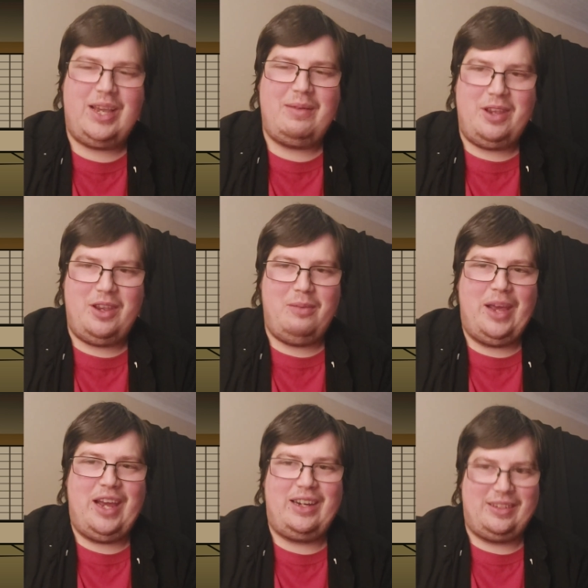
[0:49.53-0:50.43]
Same to
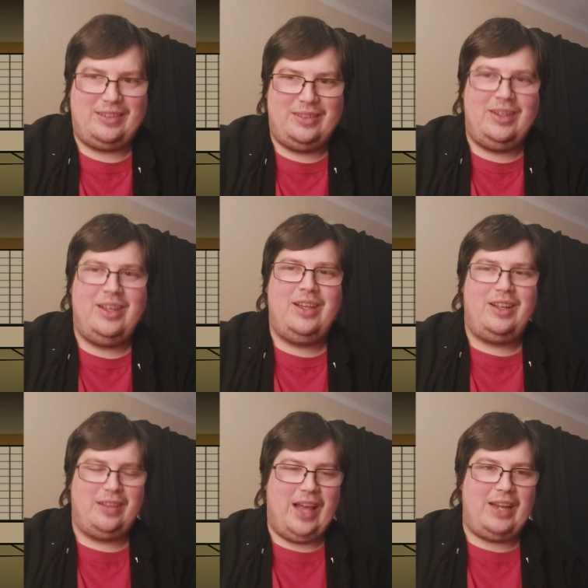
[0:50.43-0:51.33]
you, man.
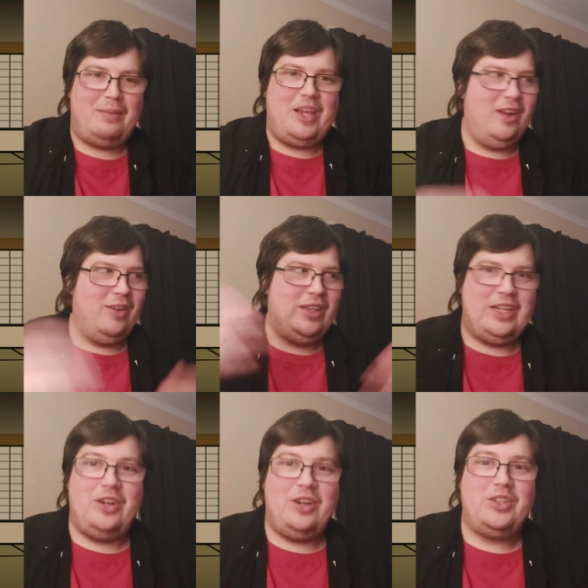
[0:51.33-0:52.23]
Glad to be here
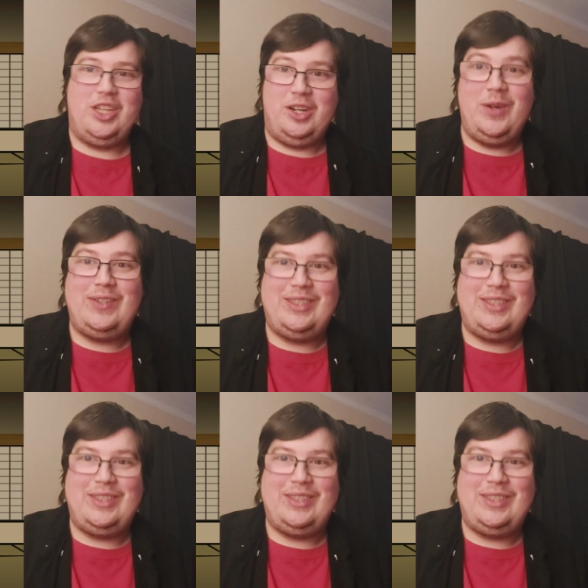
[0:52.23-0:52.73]
in the dojo.